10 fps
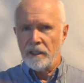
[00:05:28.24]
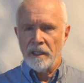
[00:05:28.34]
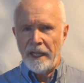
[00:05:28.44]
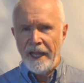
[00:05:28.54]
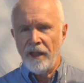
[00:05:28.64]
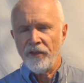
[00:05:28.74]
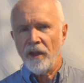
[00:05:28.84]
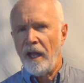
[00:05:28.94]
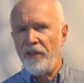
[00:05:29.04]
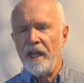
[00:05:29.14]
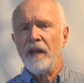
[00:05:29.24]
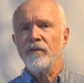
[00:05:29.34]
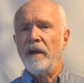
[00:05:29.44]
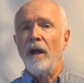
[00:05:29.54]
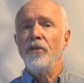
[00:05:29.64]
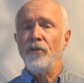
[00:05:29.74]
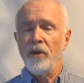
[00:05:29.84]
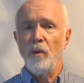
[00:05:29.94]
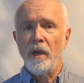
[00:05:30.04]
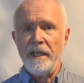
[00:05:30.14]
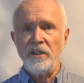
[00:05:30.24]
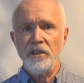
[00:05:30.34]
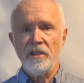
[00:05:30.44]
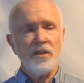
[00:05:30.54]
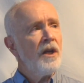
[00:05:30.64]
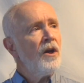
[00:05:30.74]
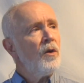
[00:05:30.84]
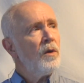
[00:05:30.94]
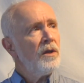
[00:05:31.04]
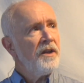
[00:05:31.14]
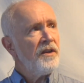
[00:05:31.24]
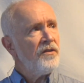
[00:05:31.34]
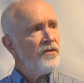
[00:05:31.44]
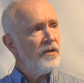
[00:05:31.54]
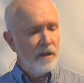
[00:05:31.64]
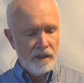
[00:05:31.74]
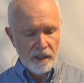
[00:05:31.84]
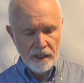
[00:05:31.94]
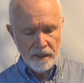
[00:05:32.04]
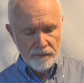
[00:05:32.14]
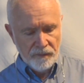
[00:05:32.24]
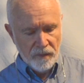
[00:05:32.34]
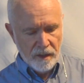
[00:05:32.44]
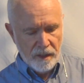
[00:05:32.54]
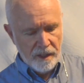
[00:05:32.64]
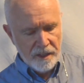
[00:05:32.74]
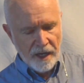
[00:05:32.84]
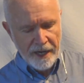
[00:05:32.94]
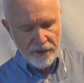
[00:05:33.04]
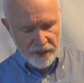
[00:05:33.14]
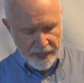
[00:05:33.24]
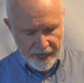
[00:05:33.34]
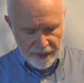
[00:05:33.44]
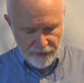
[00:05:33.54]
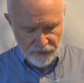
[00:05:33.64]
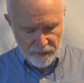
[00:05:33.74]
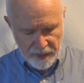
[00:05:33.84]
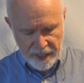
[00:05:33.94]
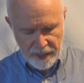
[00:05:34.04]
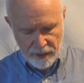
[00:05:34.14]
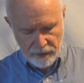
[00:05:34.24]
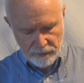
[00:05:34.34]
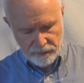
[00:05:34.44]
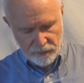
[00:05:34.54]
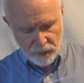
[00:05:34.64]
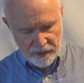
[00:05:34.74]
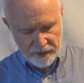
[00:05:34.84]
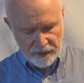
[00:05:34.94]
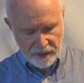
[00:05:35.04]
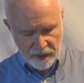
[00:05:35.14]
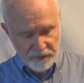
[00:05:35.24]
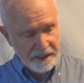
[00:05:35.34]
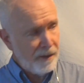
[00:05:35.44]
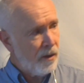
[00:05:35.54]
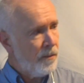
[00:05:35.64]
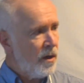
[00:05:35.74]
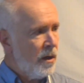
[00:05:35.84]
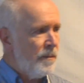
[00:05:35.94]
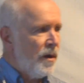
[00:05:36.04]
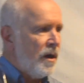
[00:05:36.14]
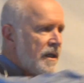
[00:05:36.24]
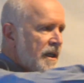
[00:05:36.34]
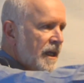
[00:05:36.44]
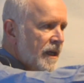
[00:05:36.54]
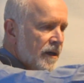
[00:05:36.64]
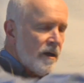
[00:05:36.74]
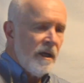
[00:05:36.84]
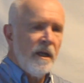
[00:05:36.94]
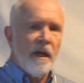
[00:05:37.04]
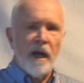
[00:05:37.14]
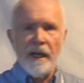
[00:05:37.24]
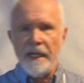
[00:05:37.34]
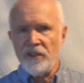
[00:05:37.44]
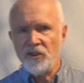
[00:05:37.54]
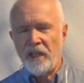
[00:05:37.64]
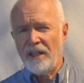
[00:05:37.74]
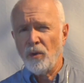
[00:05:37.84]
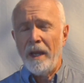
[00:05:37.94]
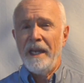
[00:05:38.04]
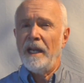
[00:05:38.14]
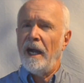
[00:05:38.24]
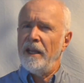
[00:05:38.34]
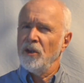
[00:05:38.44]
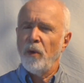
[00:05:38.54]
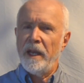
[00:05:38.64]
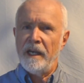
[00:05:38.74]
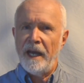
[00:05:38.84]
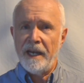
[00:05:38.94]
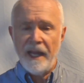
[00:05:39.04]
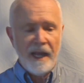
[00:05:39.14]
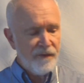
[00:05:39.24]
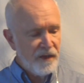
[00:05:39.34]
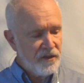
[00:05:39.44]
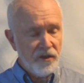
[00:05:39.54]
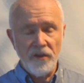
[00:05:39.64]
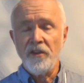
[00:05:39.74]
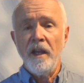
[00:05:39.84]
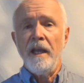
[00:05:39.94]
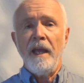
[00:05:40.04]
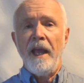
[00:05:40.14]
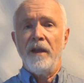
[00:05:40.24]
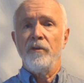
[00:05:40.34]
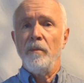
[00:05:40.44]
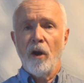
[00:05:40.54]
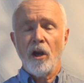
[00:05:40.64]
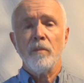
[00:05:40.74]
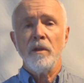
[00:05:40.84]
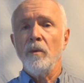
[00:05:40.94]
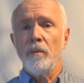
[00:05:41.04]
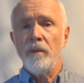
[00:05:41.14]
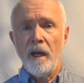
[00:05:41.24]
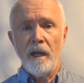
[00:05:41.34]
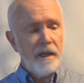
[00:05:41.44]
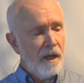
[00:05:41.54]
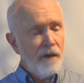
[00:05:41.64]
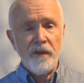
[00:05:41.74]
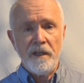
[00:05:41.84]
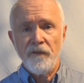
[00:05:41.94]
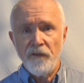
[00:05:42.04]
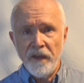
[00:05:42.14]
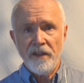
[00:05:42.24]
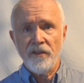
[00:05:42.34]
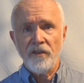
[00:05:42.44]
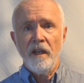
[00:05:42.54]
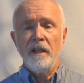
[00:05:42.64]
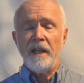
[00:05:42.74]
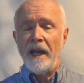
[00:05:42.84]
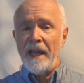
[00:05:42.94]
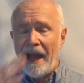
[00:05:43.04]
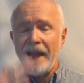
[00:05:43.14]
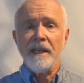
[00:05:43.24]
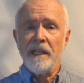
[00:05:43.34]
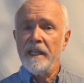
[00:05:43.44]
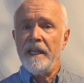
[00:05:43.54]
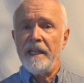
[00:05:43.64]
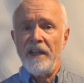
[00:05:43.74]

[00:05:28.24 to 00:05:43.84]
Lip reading: length, I think, of around 31 inches. Well, this entire neck from here, where it comes out apart to here, is like 29 and 29 and a half inches. And remarkably enough, it fits diagonally in a